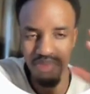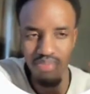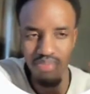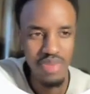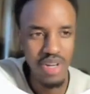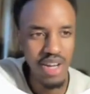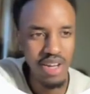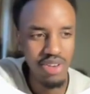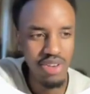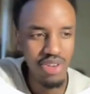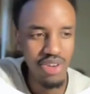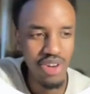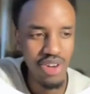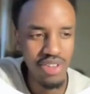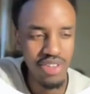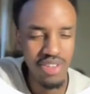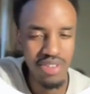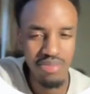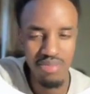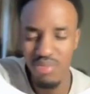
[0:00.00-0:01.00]
how you
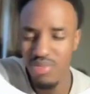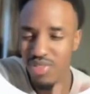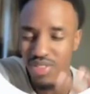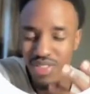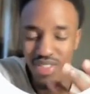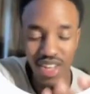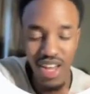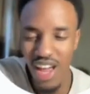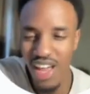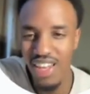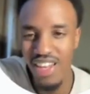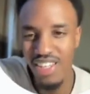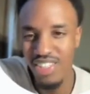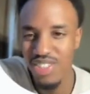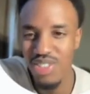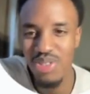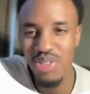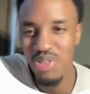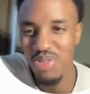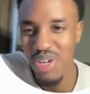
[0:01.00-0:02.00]
call it, the
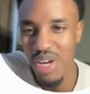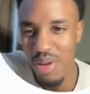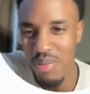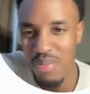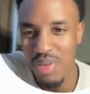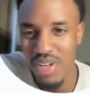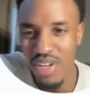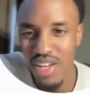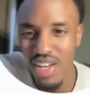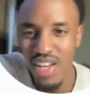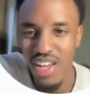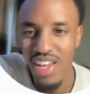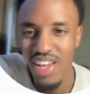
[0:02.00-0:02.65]
highlights, you know what I mean.